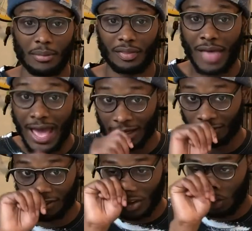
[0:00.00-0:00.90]
That
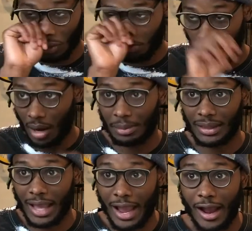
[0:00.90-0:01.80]
is still a little bit up in
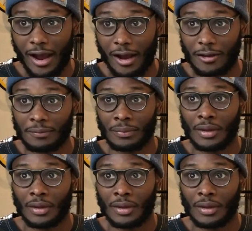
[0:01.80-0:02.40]
the air.